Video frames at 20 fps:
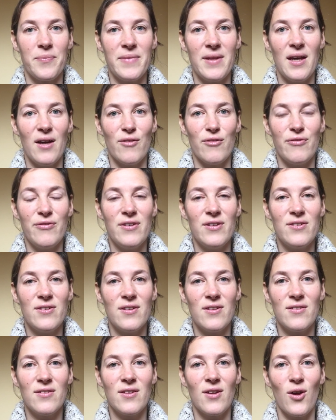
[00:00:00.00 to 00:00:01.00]
yeah,
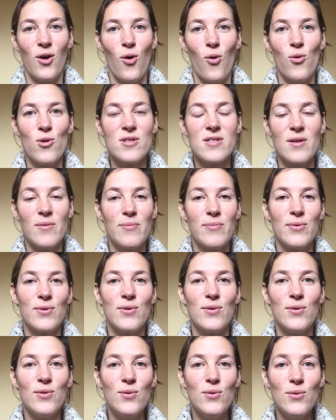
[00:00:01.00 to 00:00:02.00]
visit
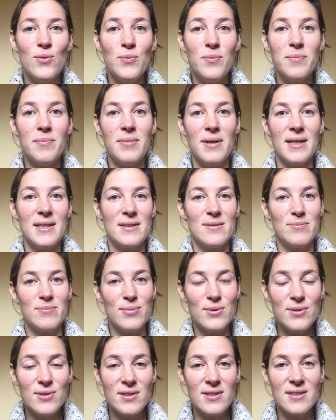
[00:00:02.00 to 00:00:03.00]
gehoorzaam.nu, buy the
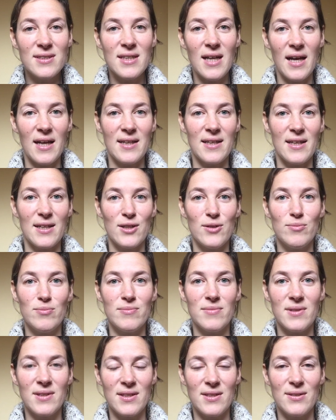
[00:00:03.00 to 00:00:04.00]
book, and
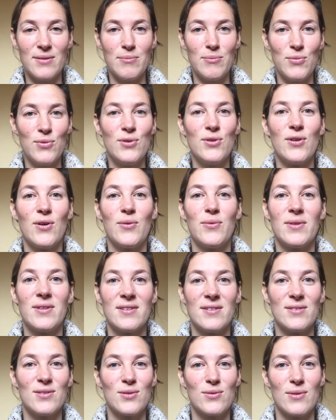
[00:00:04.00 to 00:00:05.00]
help Mundo
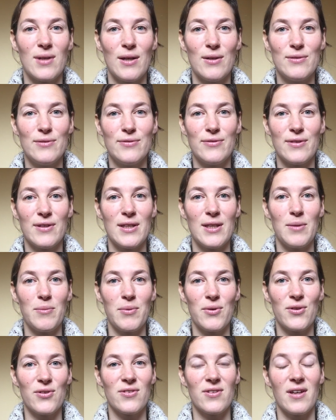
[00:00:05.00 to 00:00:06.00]
with his
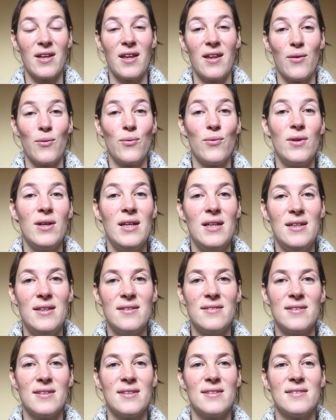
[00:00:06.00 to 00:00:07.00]
crowdfunding, because I really
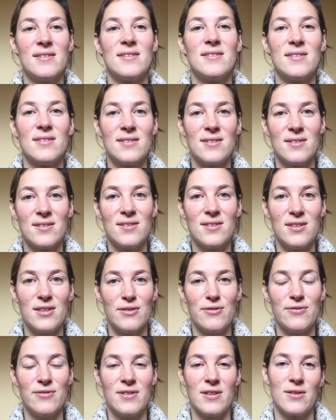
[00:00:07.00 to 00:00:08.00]
think this is the
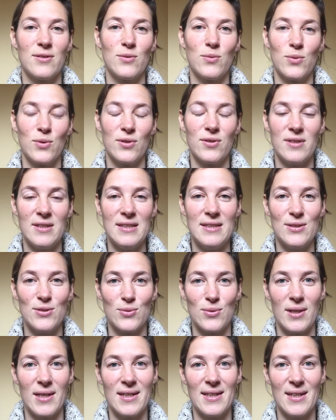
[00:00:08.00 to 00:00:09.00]
shift that the world
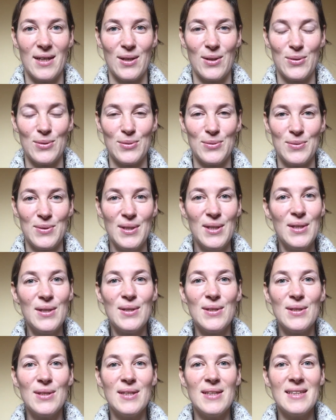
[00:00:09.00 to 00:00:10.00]
needs right now.
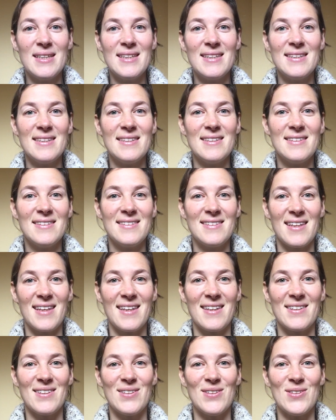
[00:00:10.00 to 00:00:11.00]

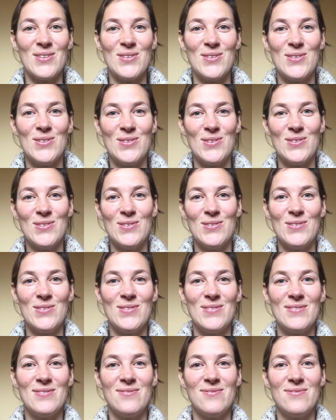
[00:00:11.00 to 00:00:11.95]
Thank you.